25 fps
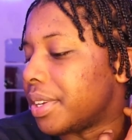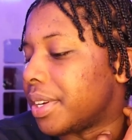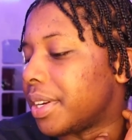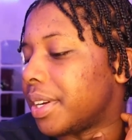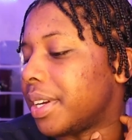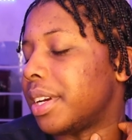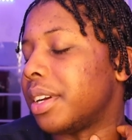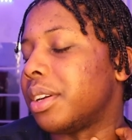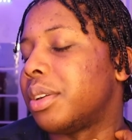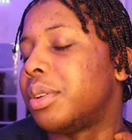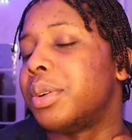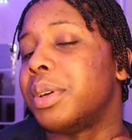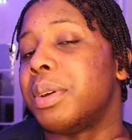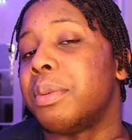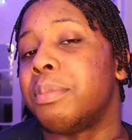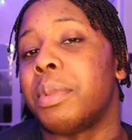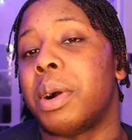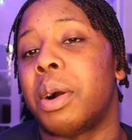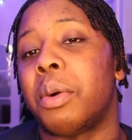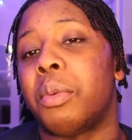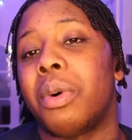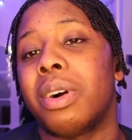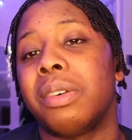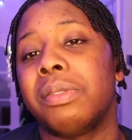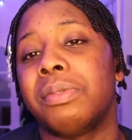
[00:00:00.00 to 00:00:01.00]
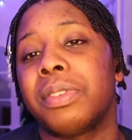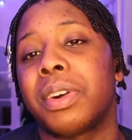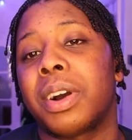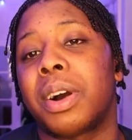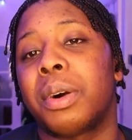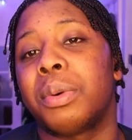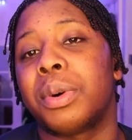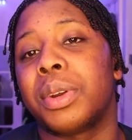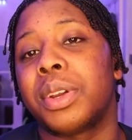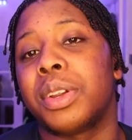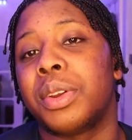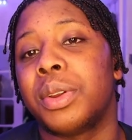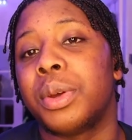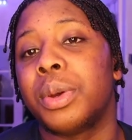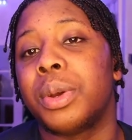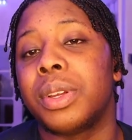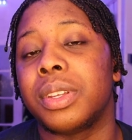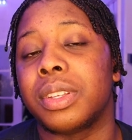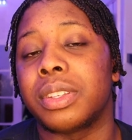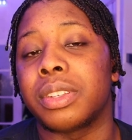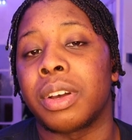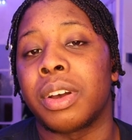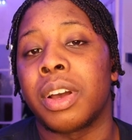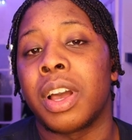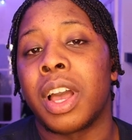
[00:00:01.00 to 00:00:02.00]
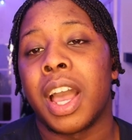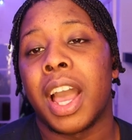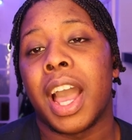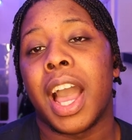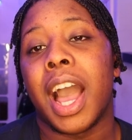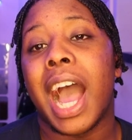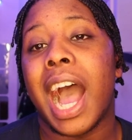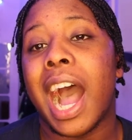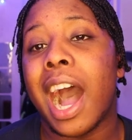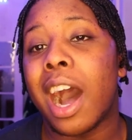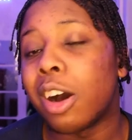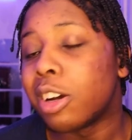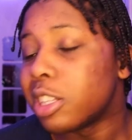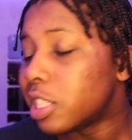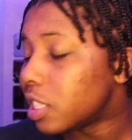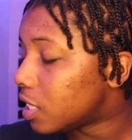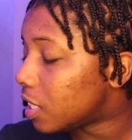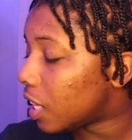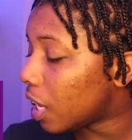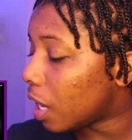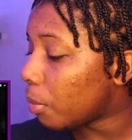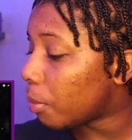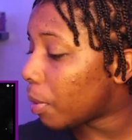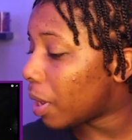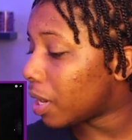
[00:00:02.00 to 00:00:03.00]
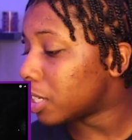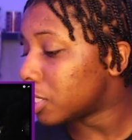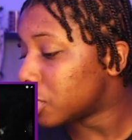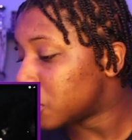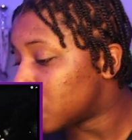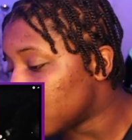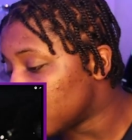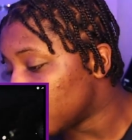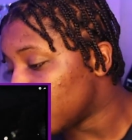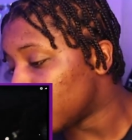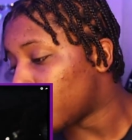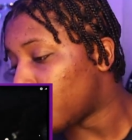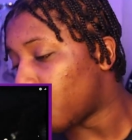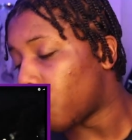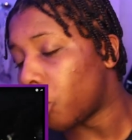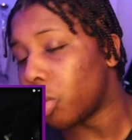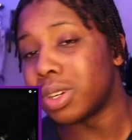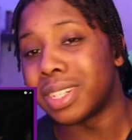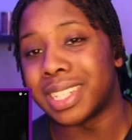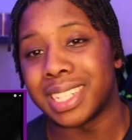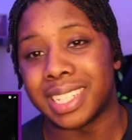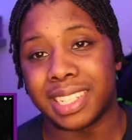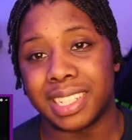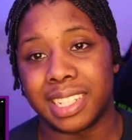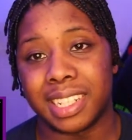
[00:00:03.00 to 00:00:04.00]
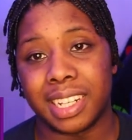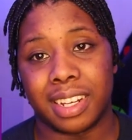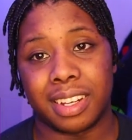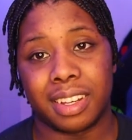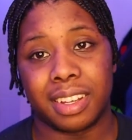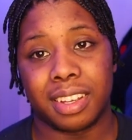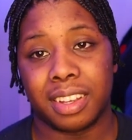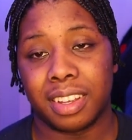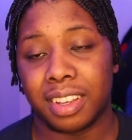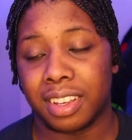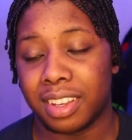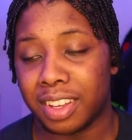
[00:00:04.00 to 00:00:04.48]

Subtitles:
it again quick, but one thing I want to know is, how did they manage to record this year